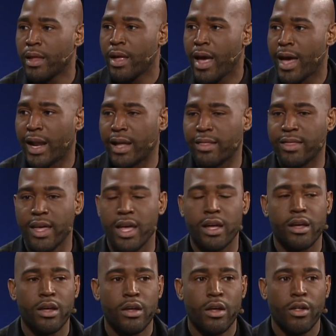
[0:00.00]
And I think
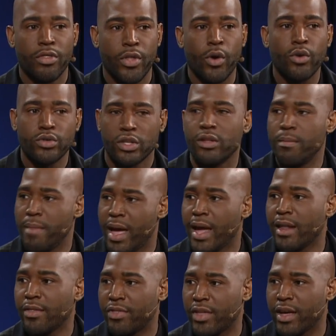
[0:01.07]
those are the
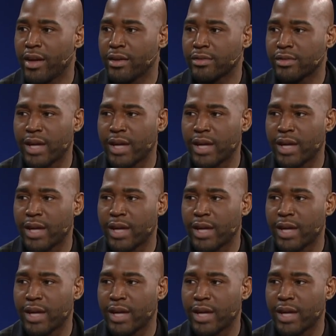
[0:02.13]
main things.